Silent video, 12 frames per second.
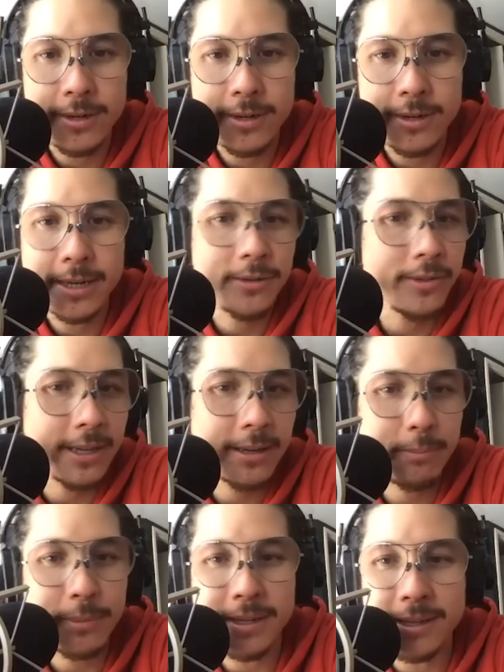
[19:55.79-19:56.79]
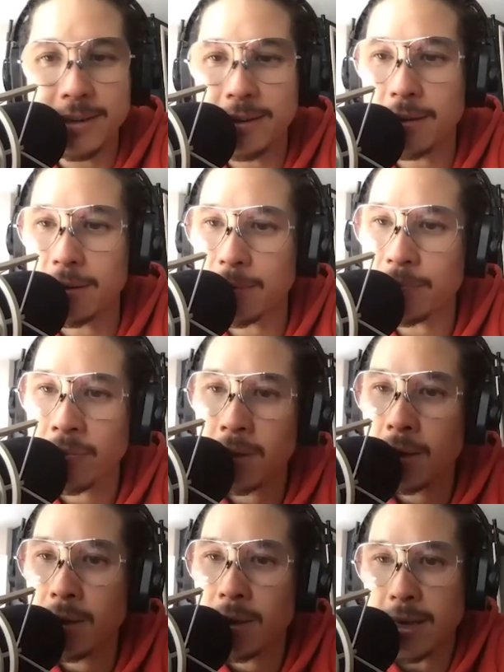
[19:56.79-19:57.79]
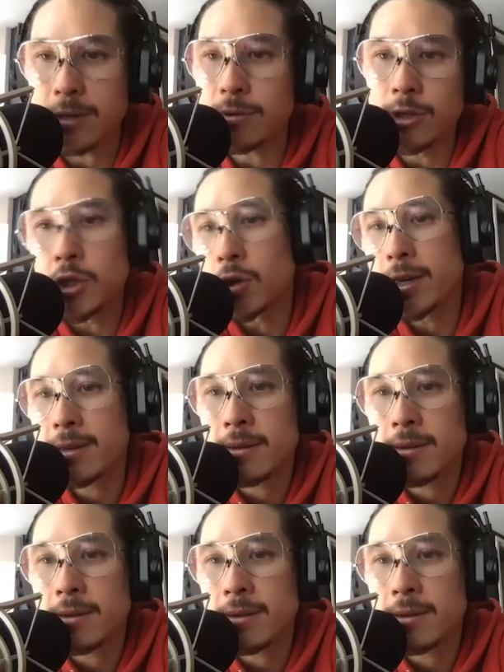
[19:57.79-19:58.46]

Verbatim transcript: i don't think but um, i do enjoy it